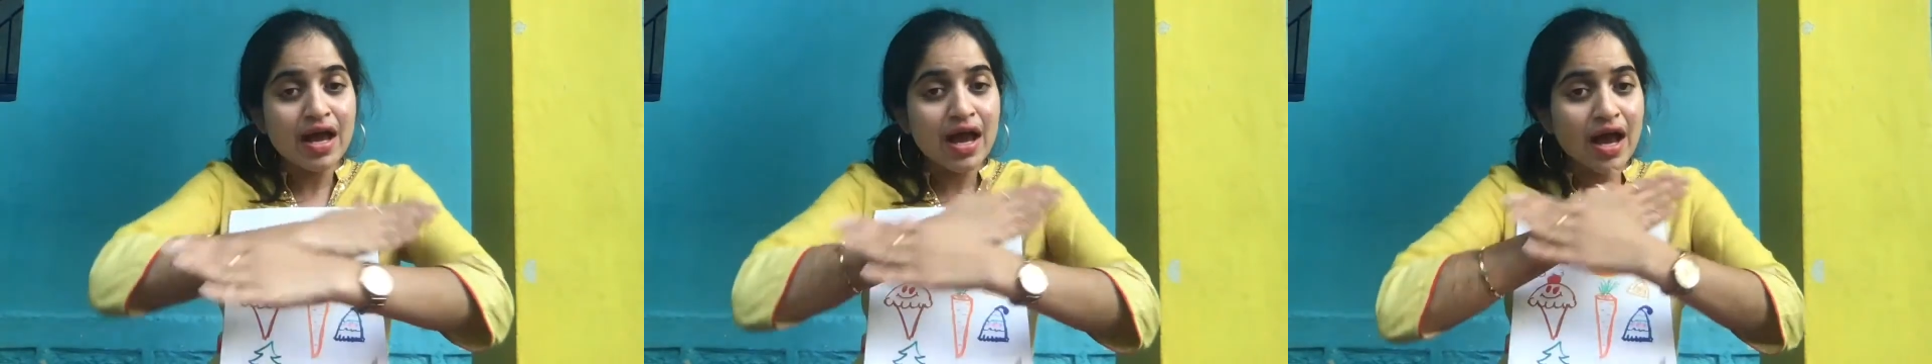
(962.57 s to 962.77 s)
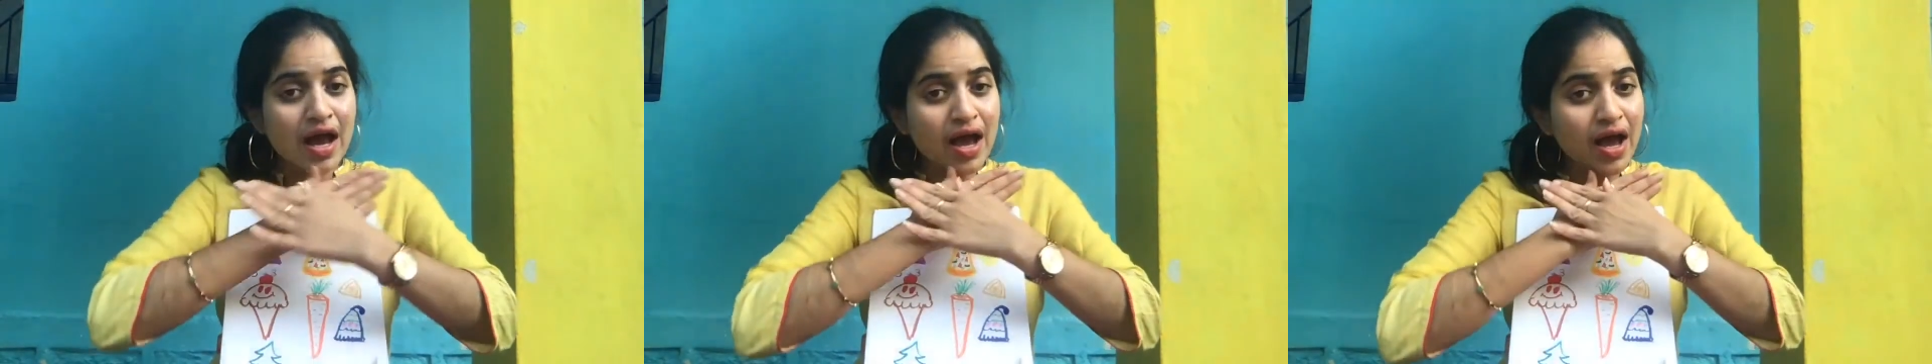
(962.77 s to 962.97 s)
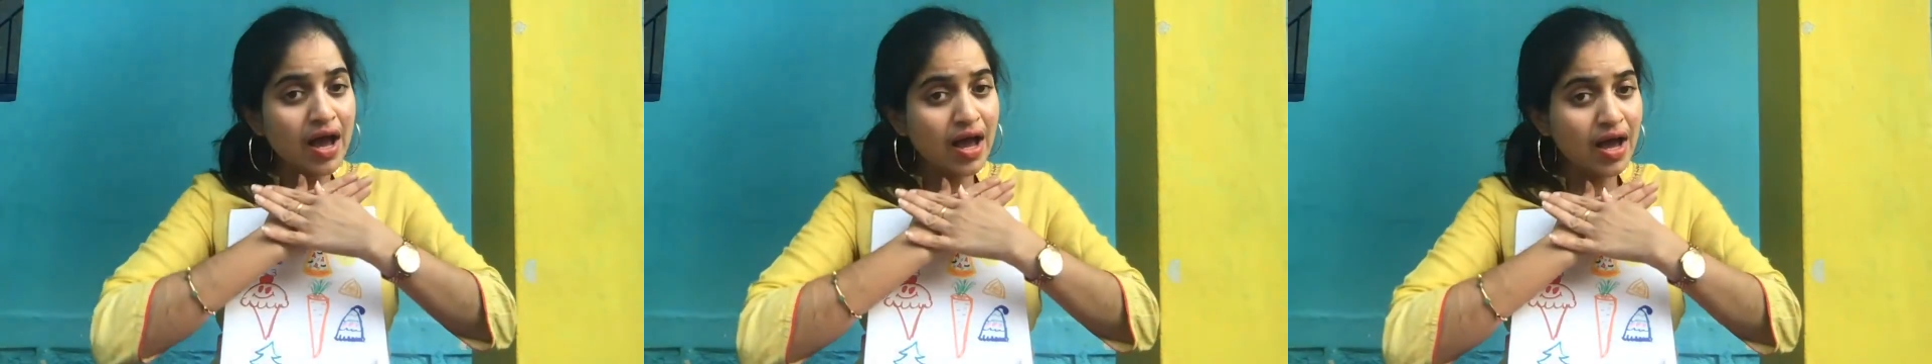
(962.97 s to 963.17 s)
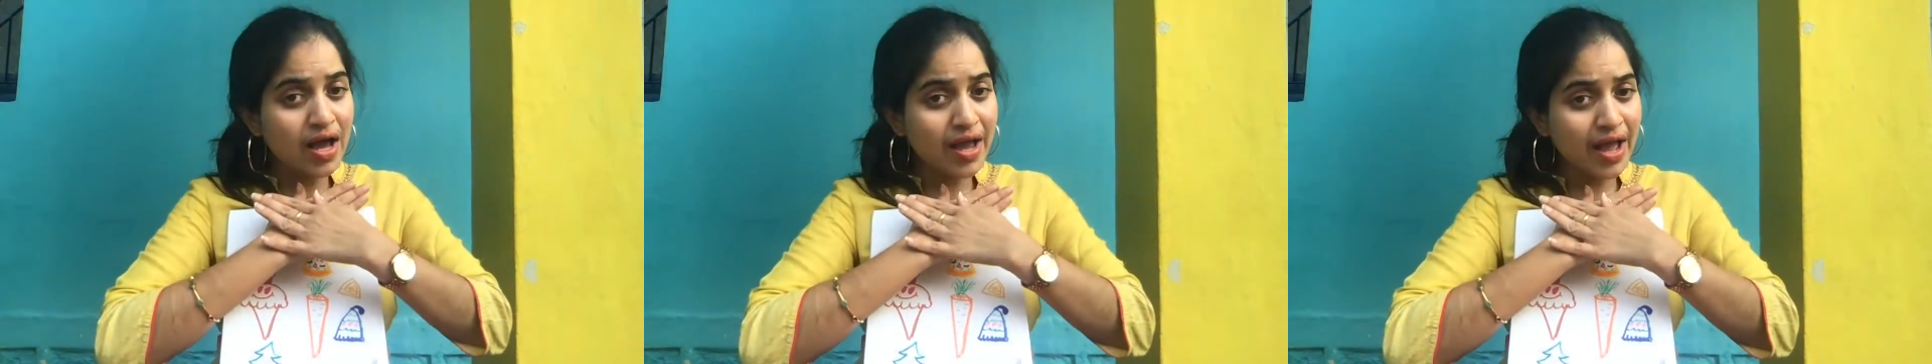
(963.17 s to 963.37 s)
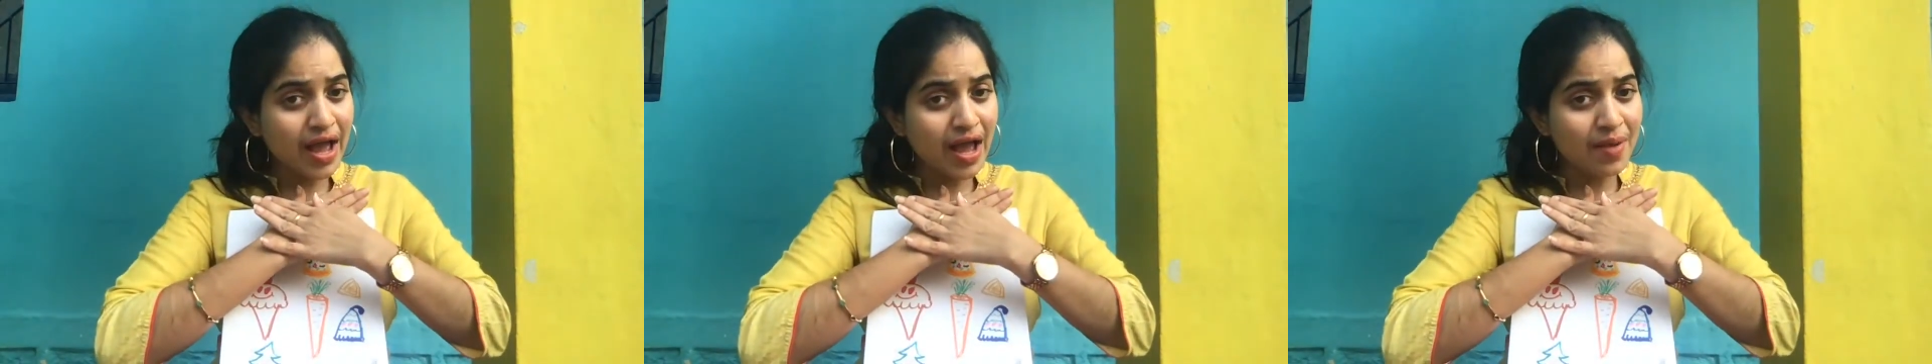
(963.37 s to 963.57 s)
I
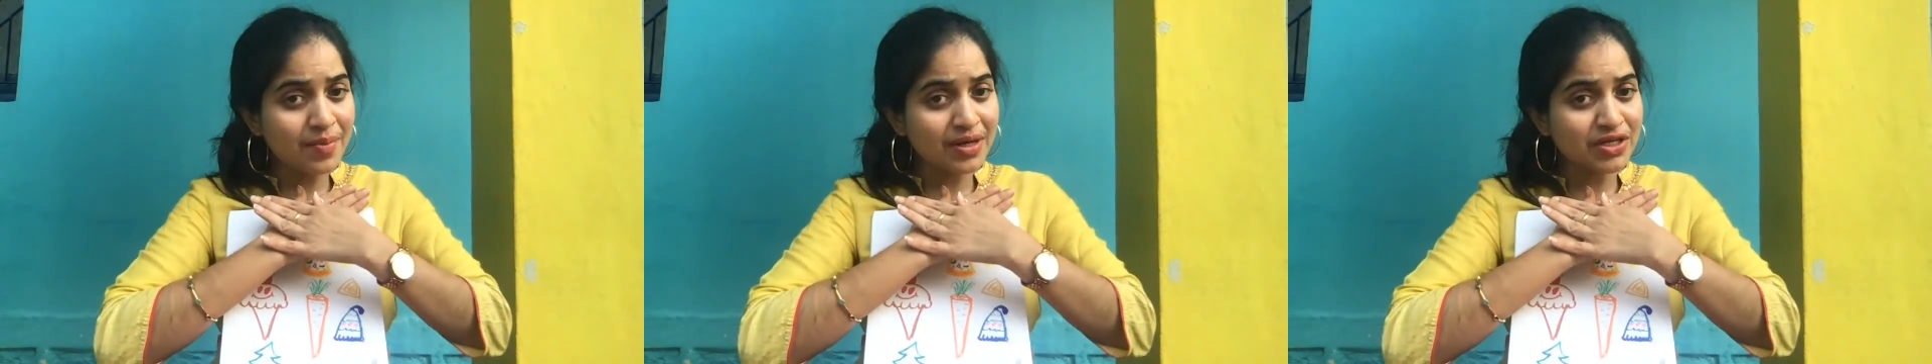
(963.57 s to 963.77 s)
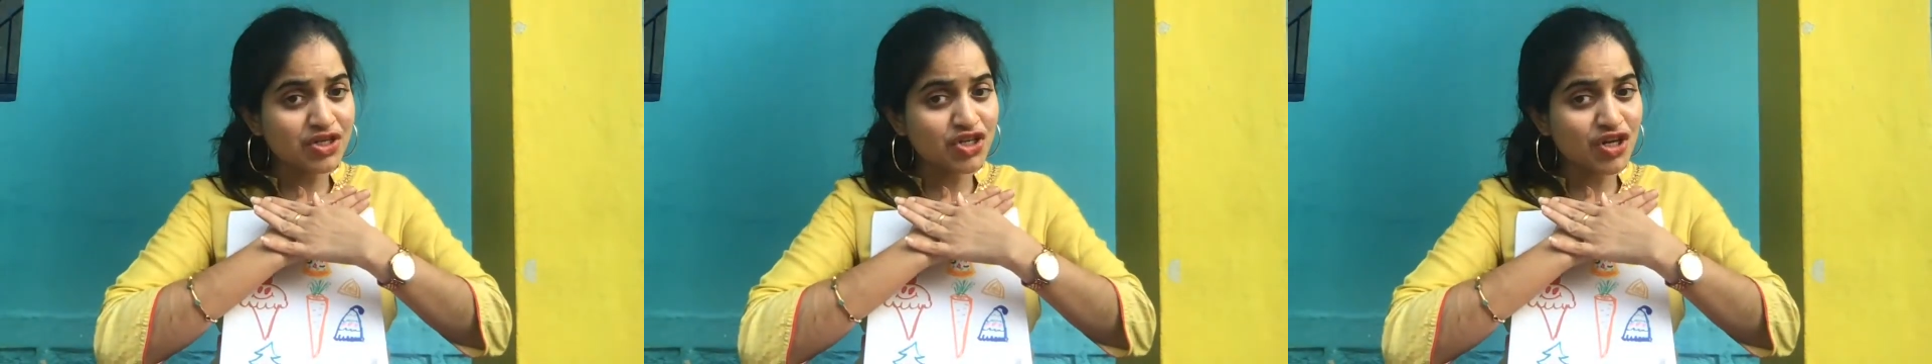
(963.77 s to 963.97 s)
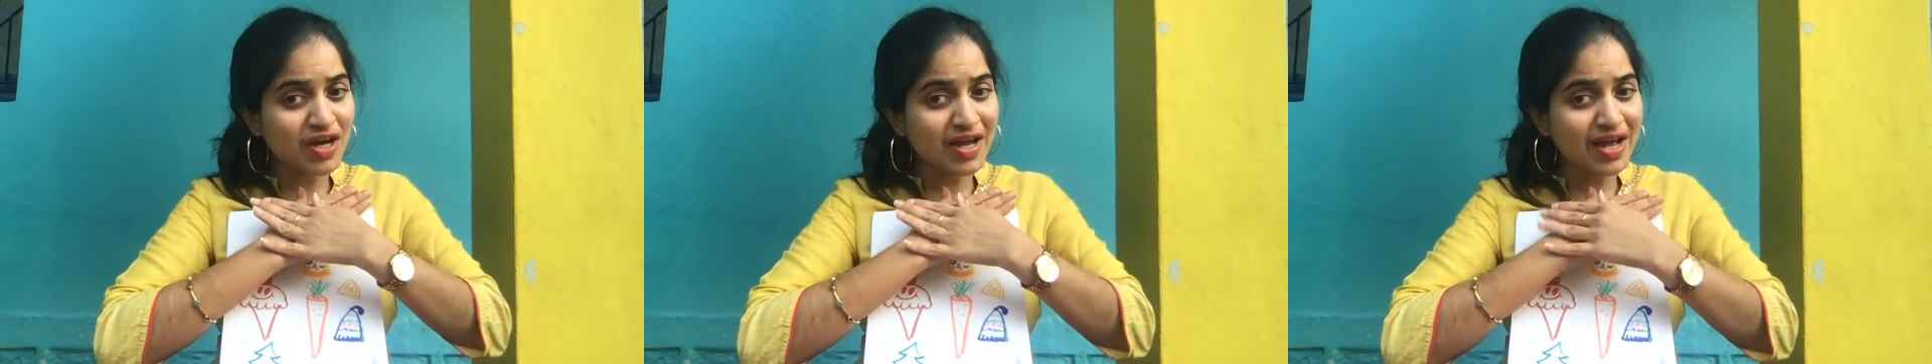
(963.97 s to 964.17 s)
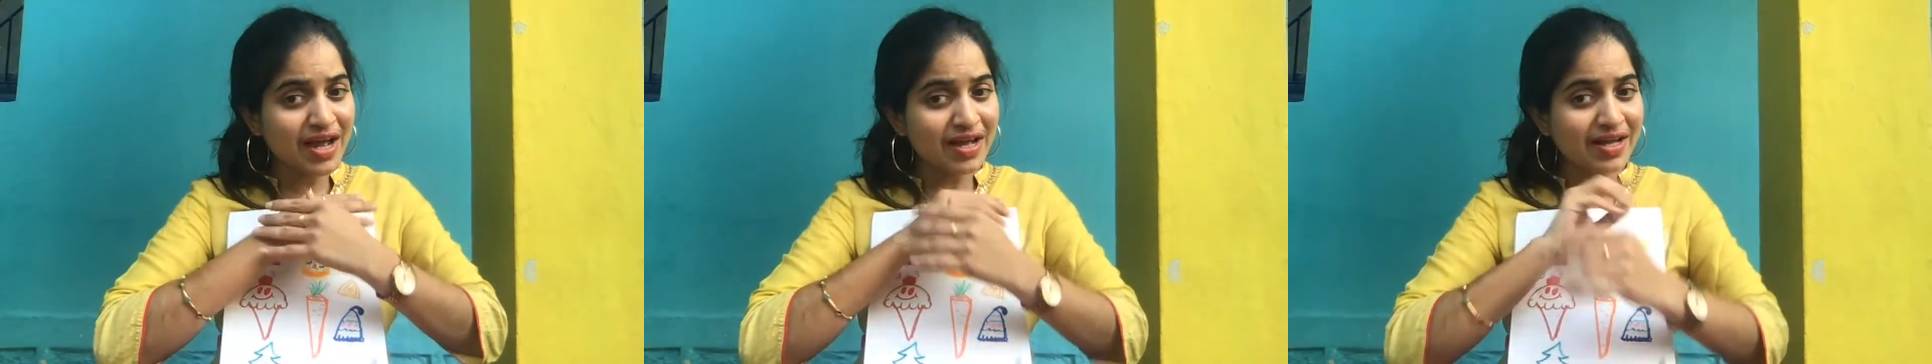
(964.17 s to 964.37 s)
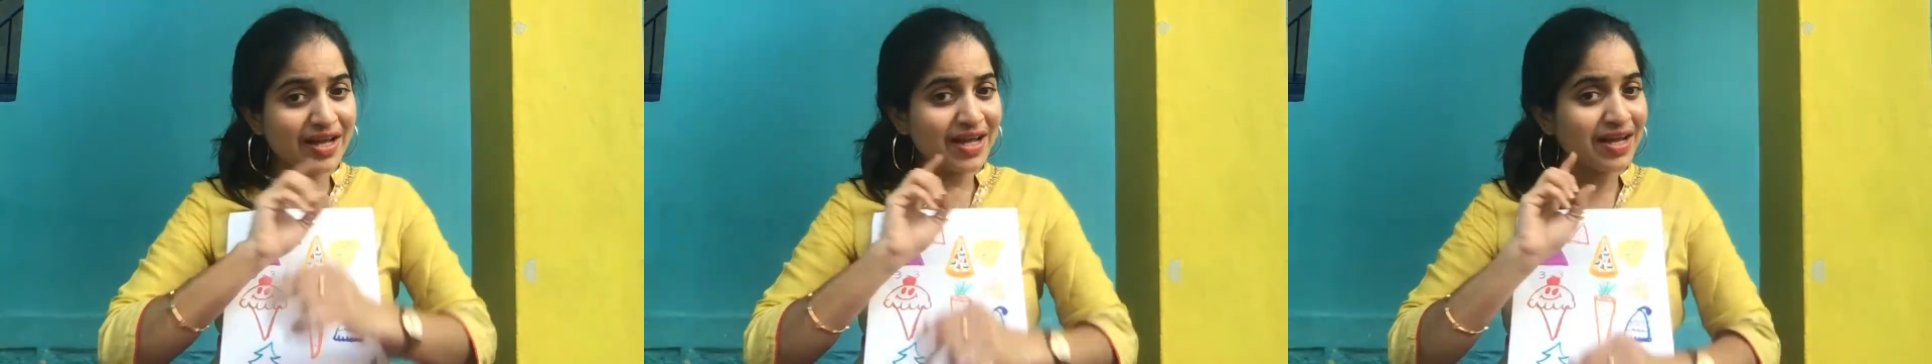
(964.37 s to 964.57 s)
am a
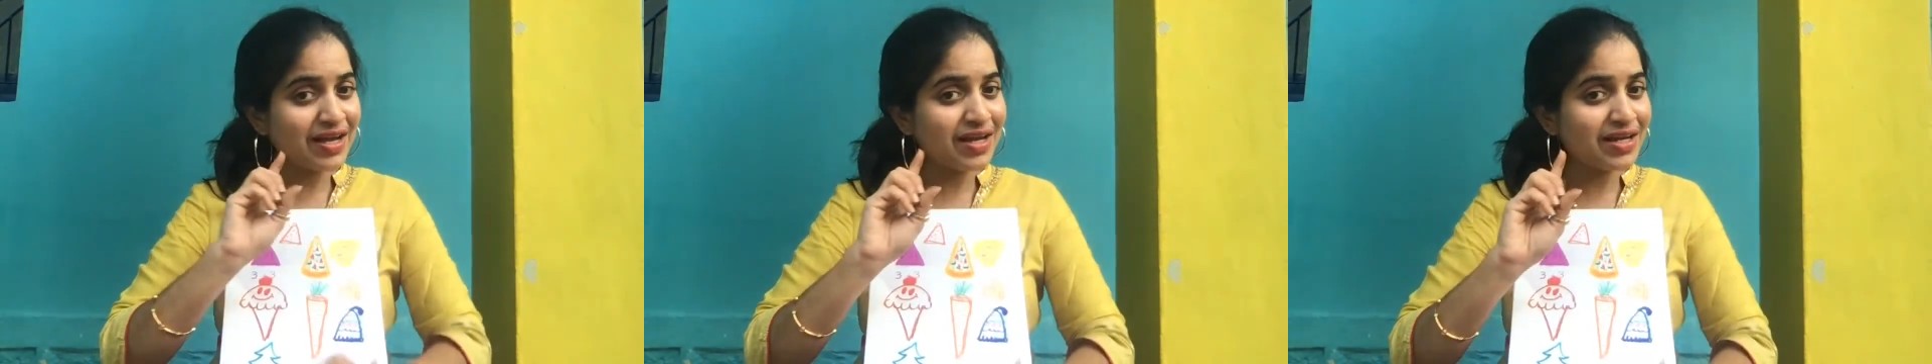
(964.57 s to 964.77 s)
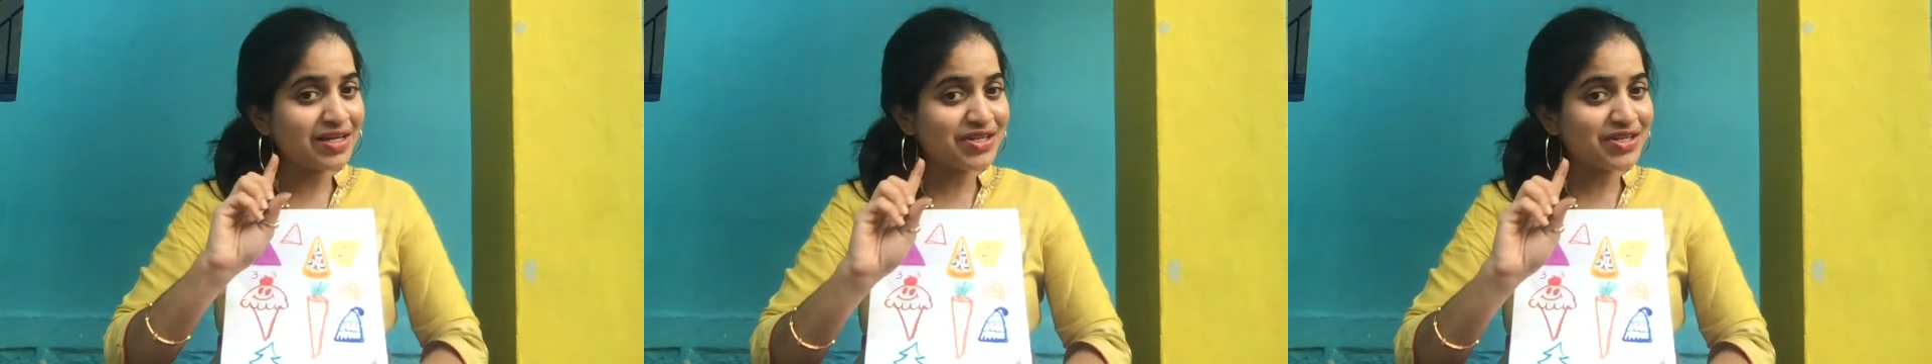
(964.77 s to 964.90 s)
triangle,